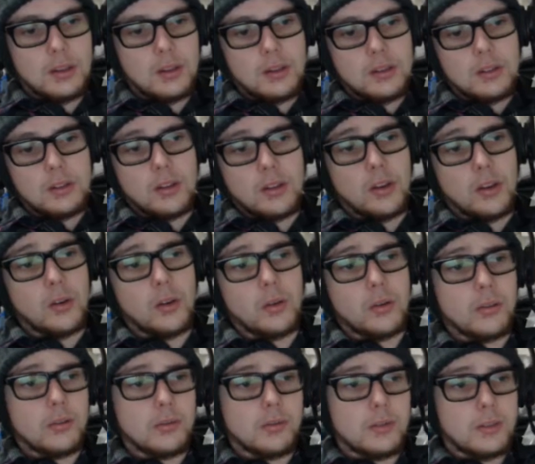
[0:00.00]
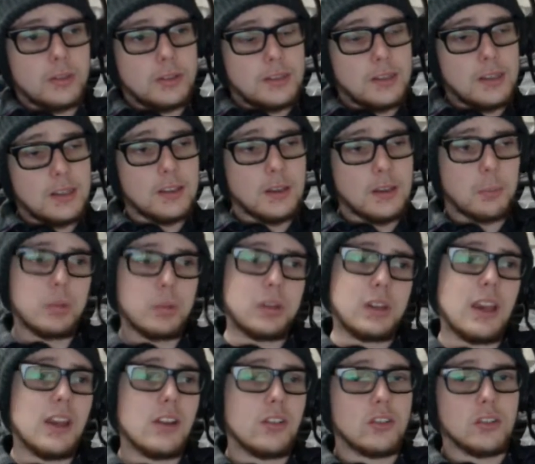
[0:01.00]
So, seeing the
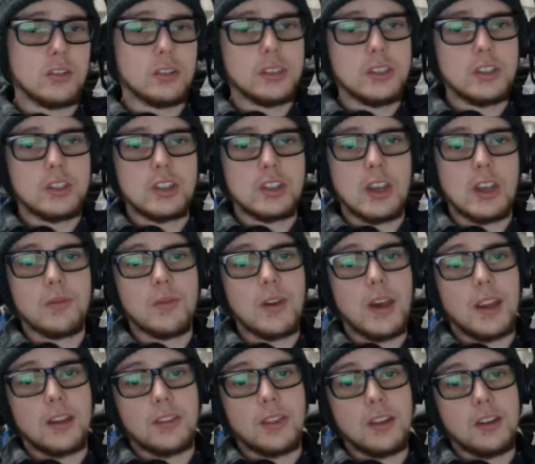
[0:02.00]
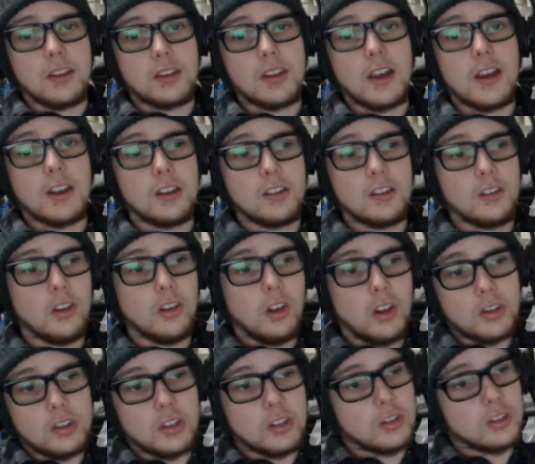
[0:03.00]
potential in Shae Vex, they decided
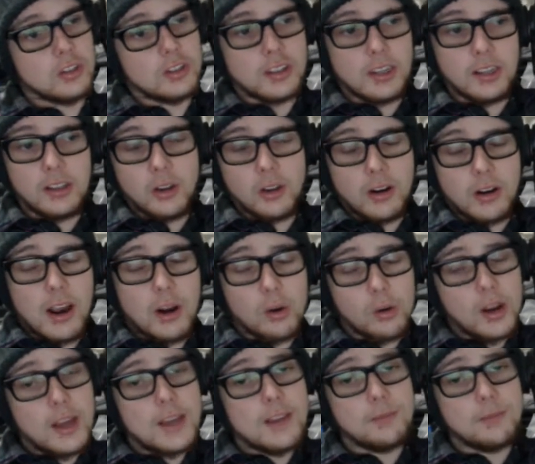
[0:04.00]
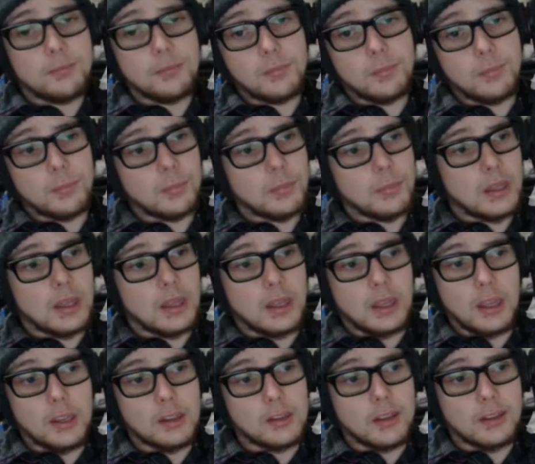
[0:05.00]
not to just kill her outright,
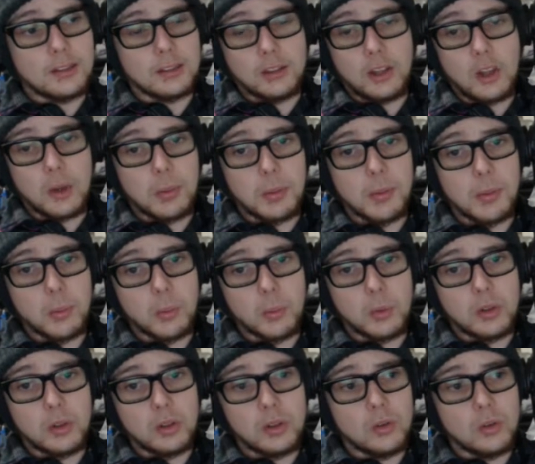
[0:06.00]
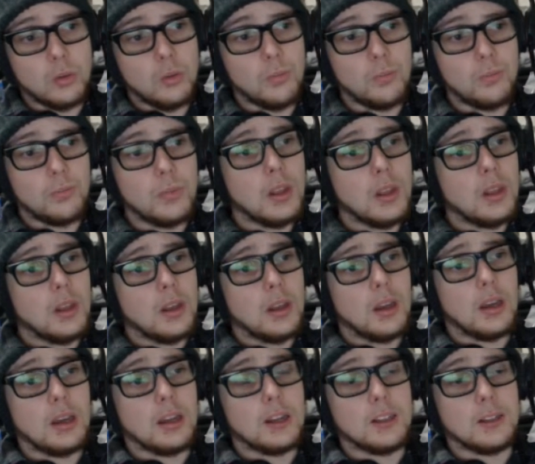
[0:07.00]
as a lot of people would do.
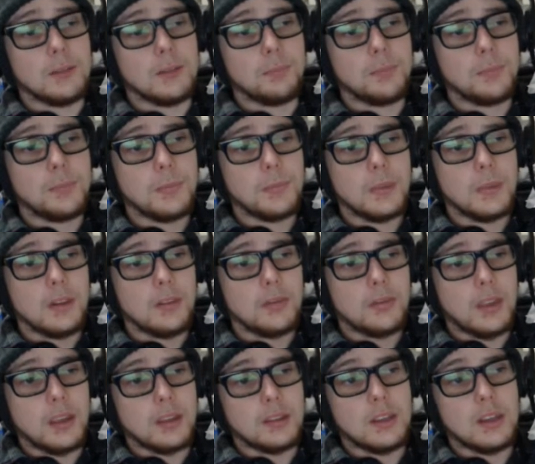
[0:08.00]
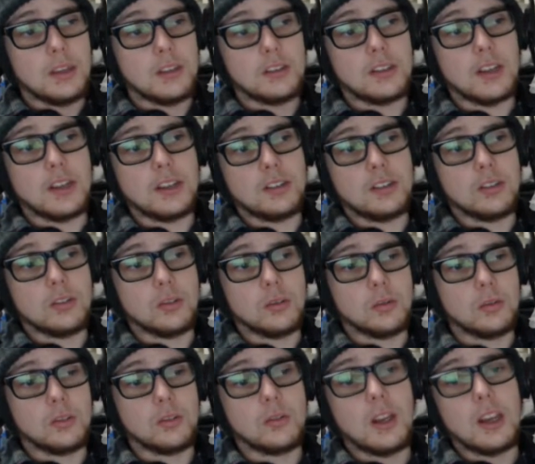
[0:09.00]
They decided to
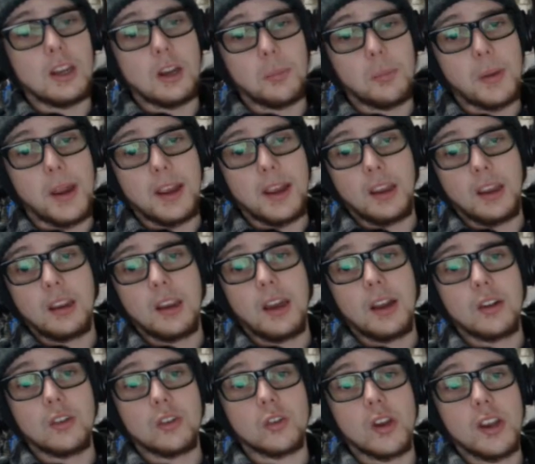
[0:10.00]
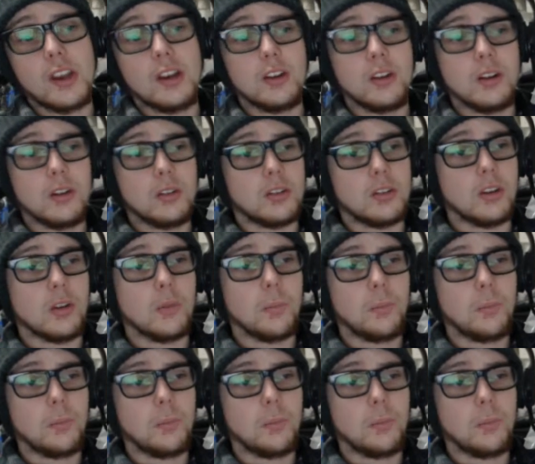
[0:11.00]
take her back and kind of train her. So,